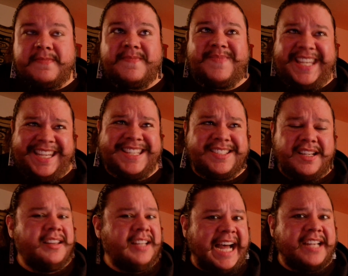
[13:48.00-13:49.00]
is
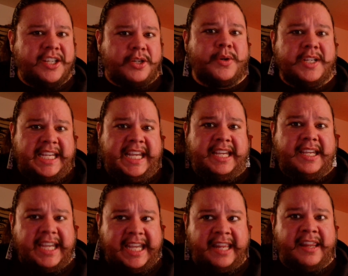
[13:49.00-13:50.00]
a lot to
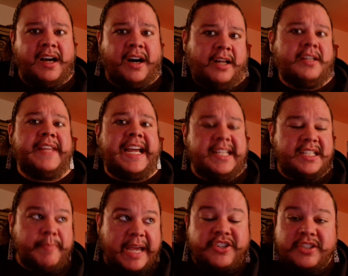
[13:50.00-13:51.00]
critique in all of that,
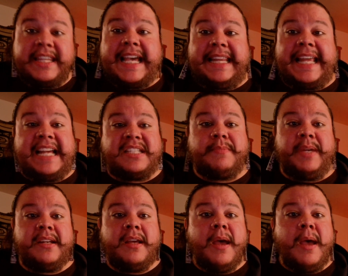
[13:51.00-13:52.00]
especially that last
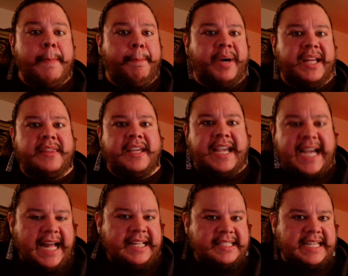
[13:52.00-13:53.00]
bit. But the
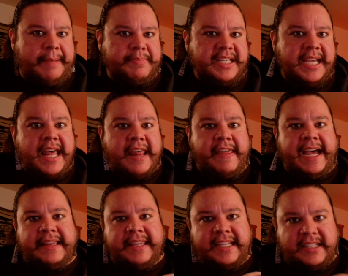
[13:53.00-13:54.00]
concept
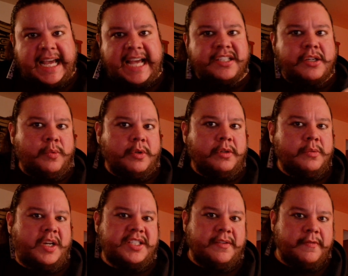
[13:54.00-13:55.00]
that the classical world
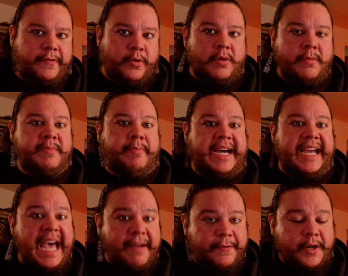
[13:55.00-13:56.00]
was informed by
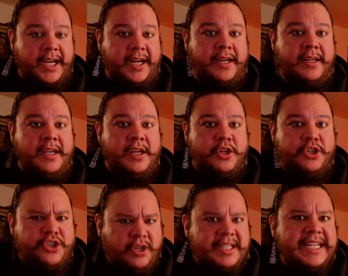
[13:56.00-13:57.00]
Africa
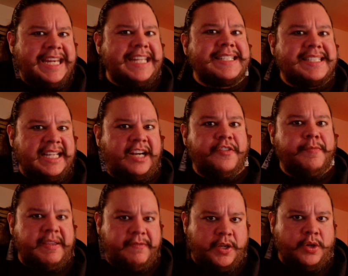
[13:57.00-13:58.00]
shouldn't in itself
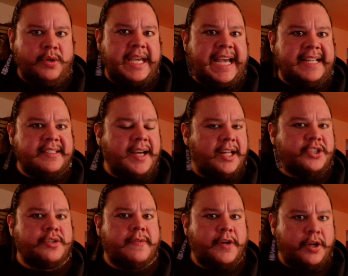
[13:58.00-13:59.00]
be viewed as
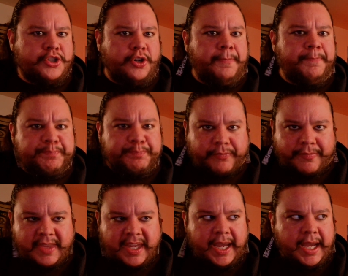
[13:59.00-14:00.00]
controversial.
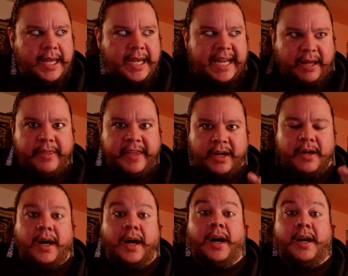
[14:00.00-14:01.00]
Now, there
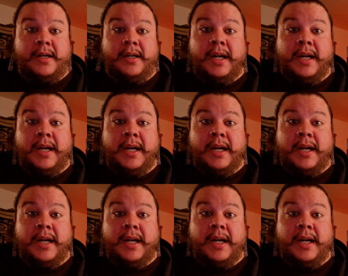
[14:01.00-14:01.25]
are